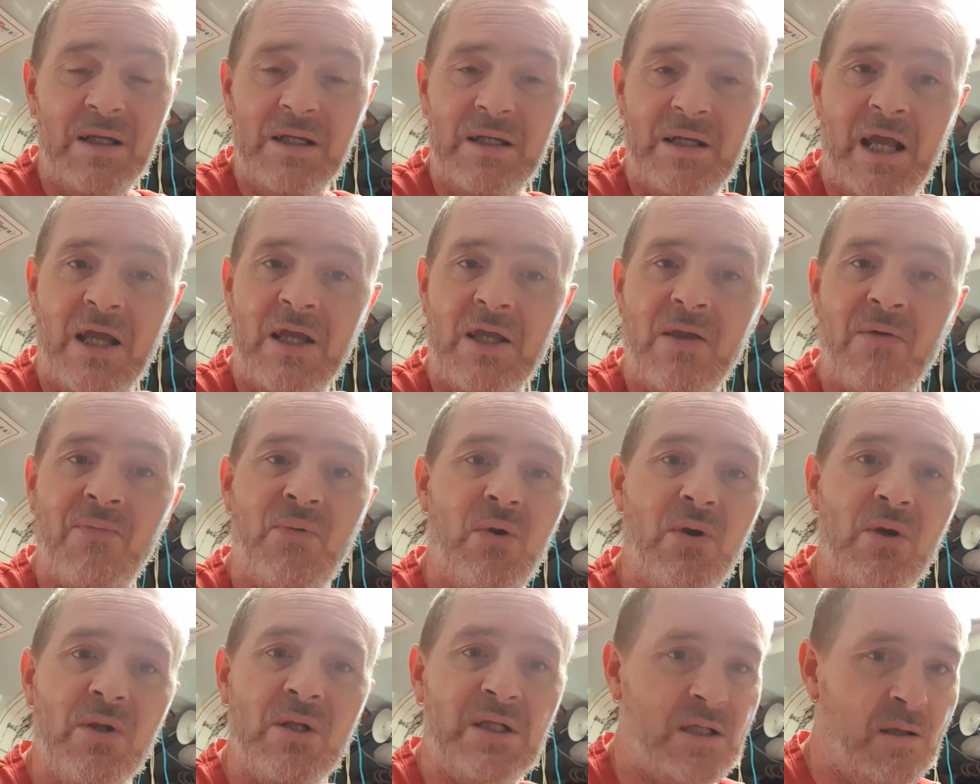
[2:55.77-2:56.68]
Now, you've
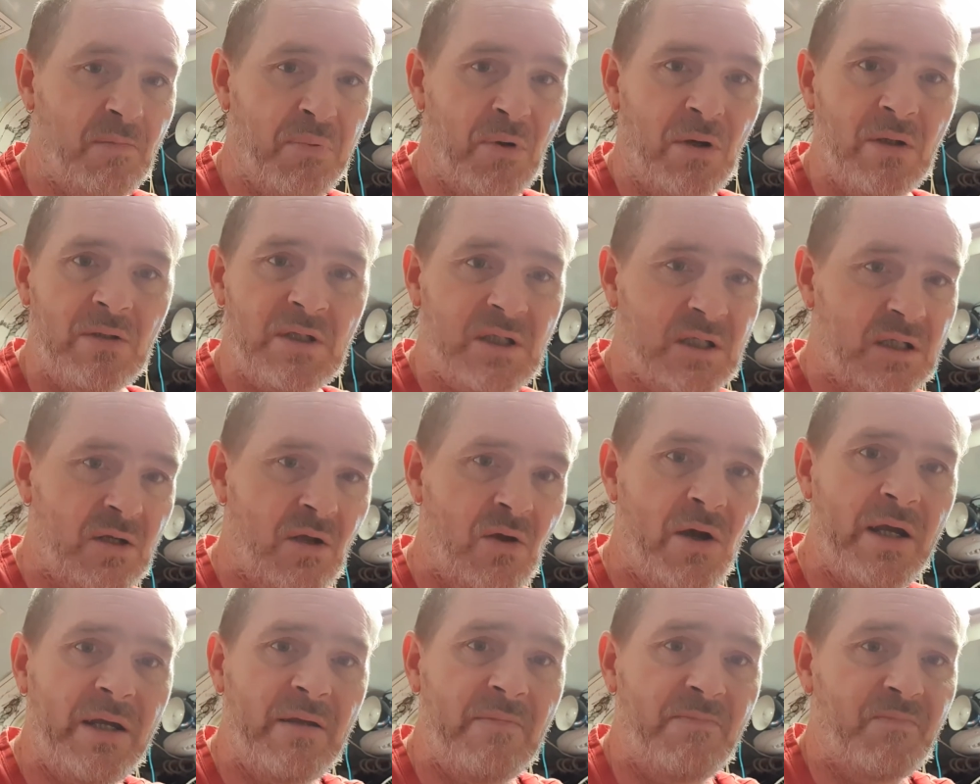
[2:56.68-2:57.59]
heard Siobhan's
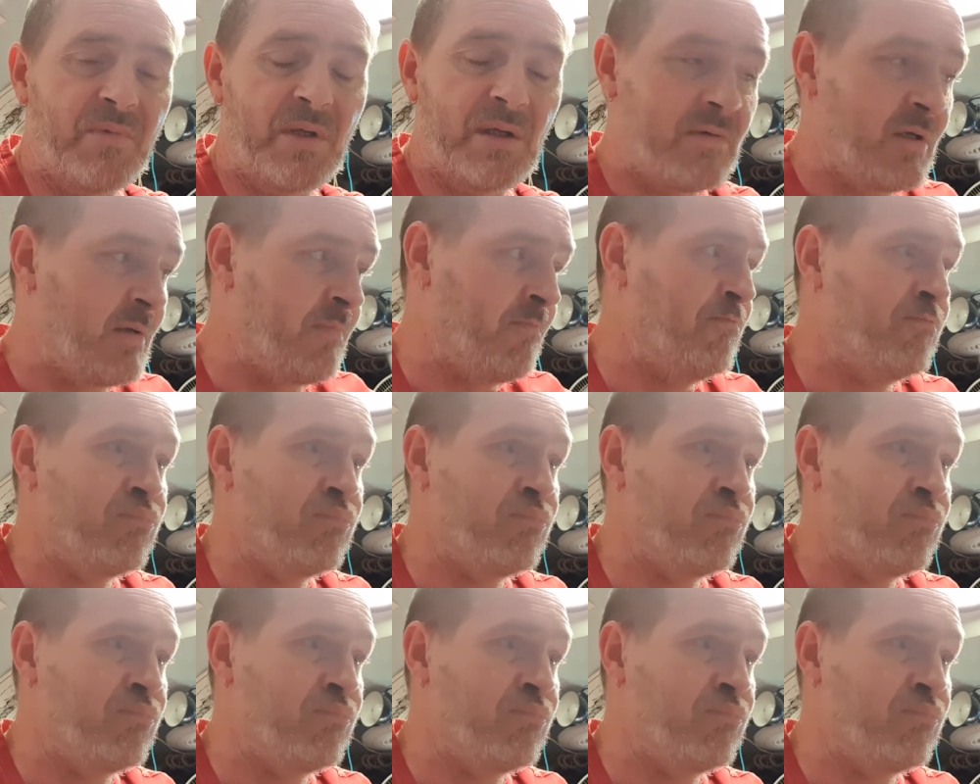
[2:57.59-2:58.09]
side. It was